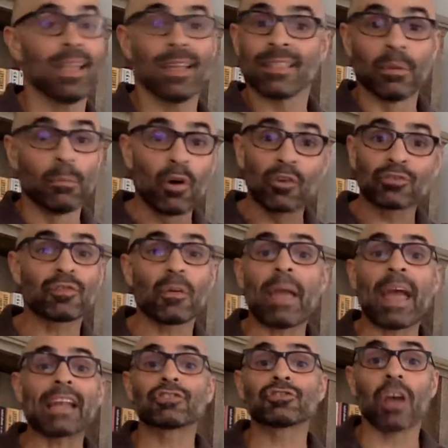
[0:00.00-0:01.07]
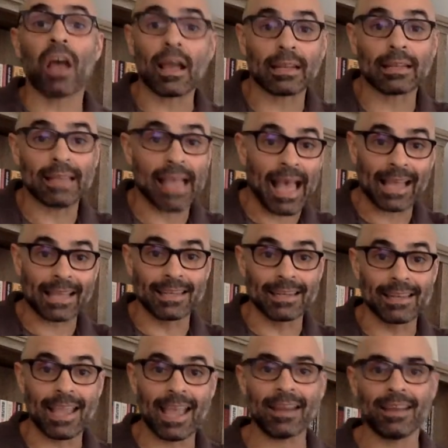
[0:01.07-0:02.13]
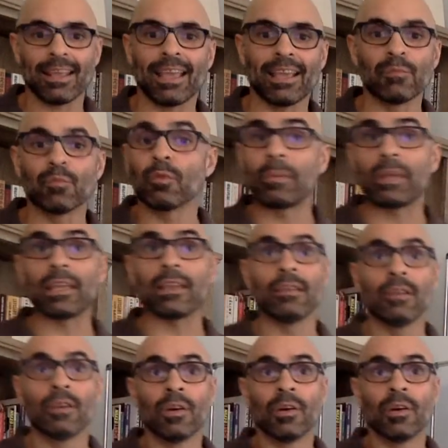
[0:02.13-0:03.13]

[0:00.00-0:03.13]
The most dramatic shot I can get, it would be